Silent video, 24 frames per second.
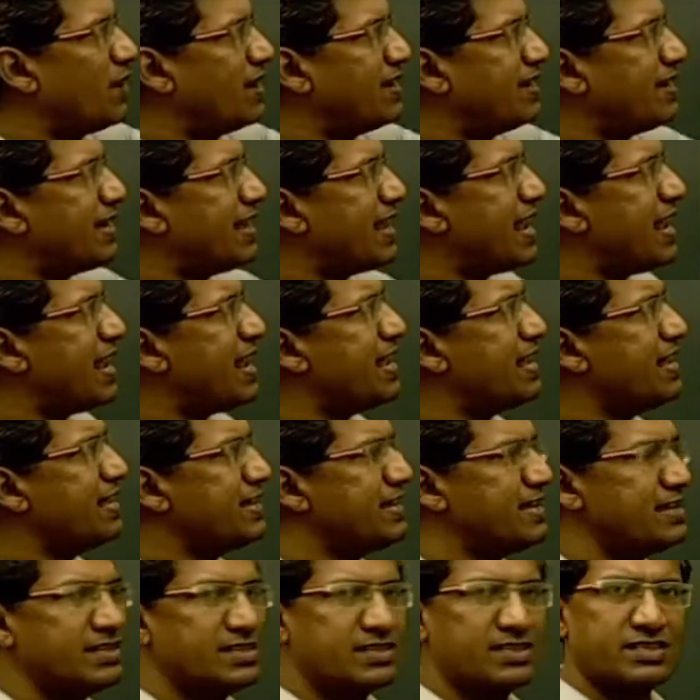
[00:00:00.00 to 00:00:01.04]
When a
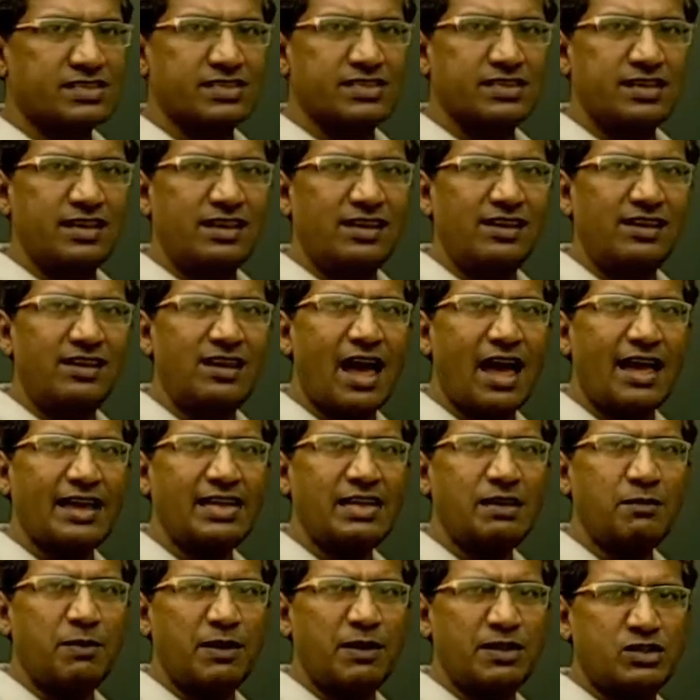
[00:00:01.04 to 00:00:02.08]
is
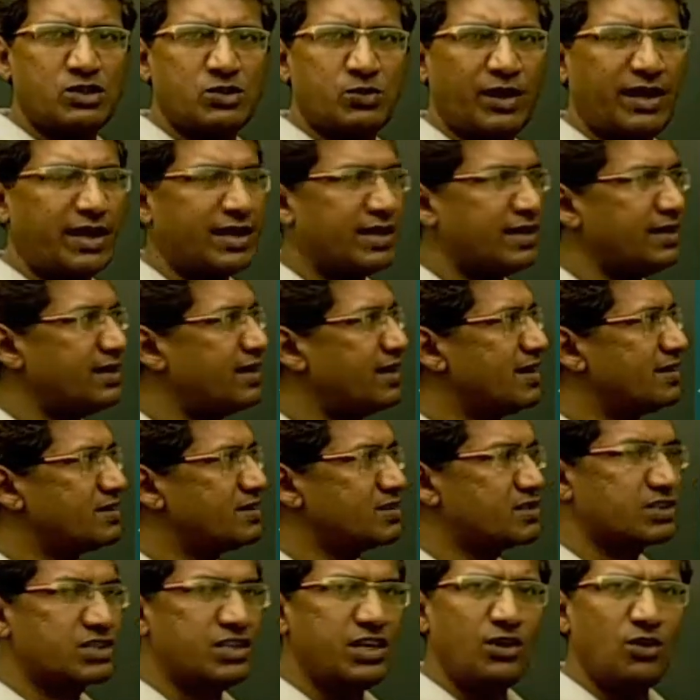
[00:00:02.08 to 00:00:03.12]
lying between
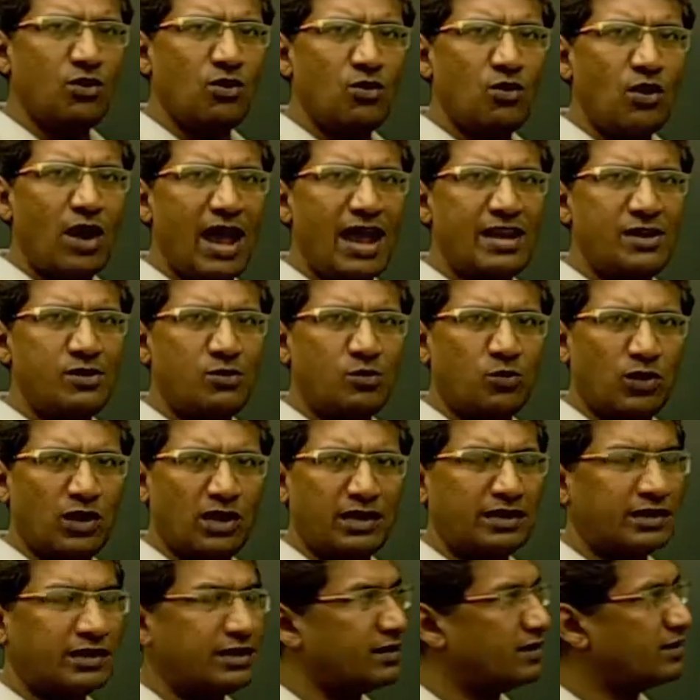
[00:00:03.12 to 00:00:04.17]
0 and
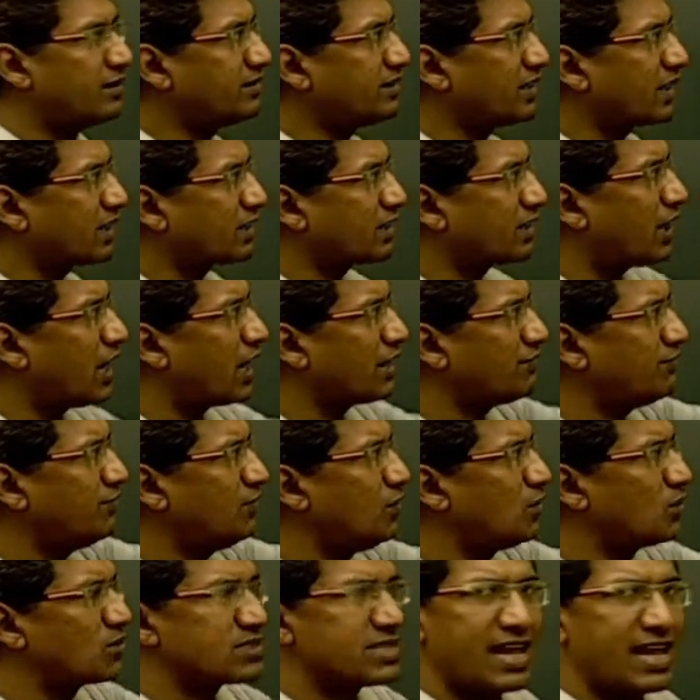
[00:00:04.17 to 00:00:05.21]
1, the curve
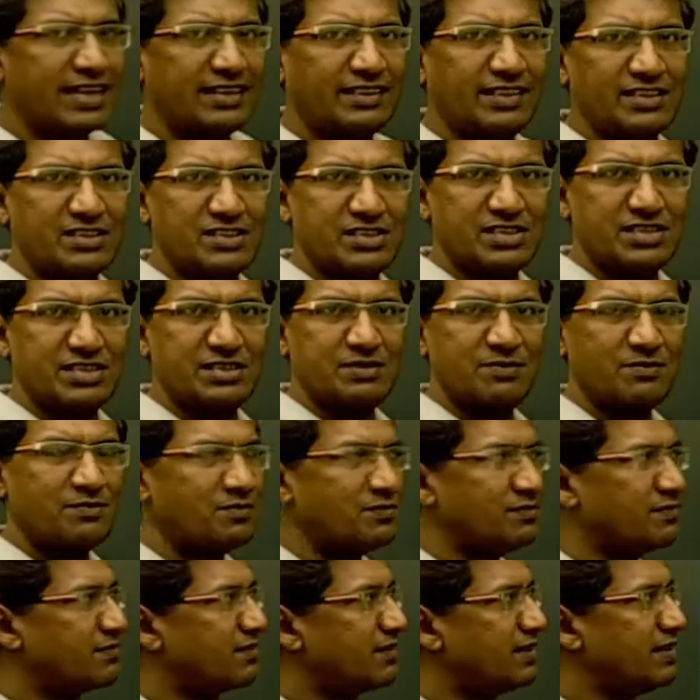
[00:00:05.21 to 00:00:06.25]
looks like this.
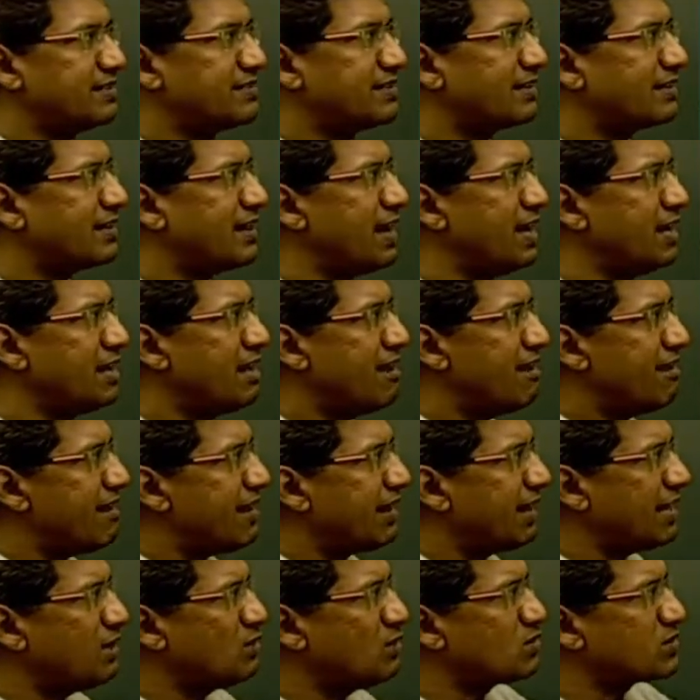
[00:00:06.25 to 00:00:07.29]
Is it clear?
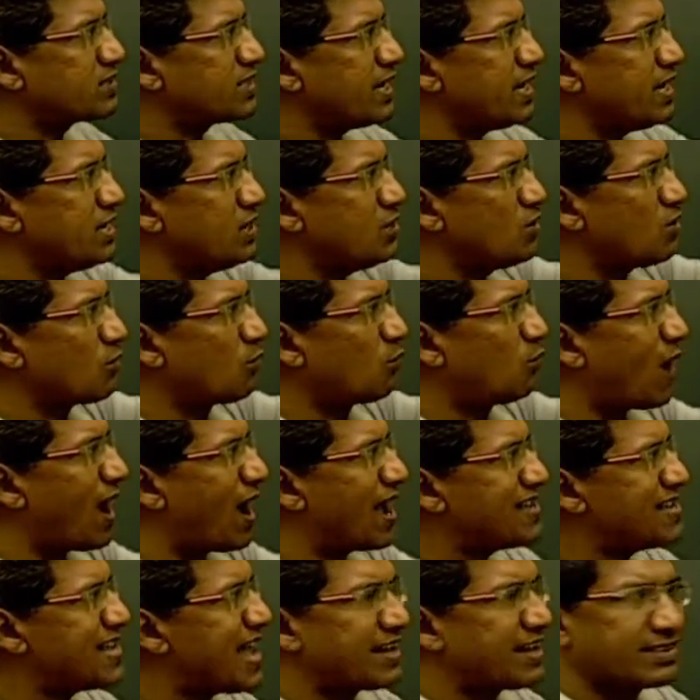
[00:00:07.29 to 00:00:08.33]
Again, you see your
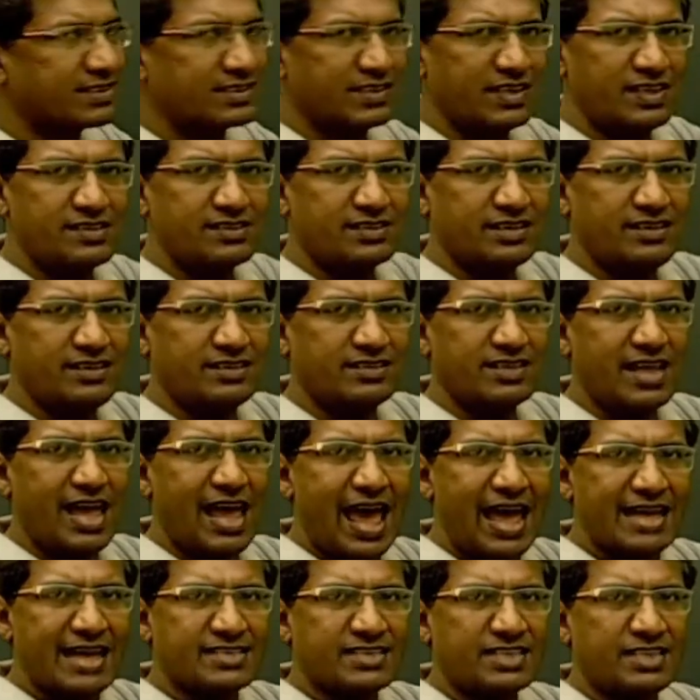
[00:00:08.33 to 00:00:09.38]
y-axis is the
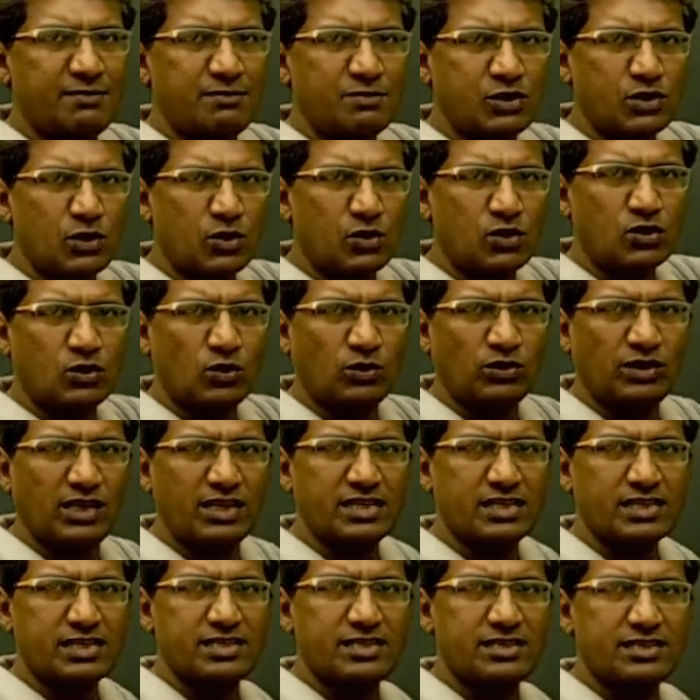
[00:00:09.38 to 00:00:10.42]
asymptote to
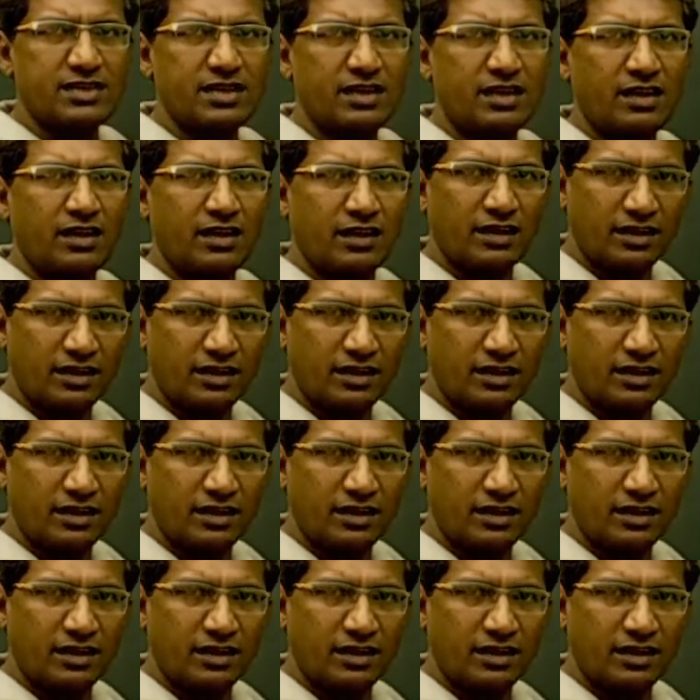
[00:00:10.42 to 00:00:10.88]
this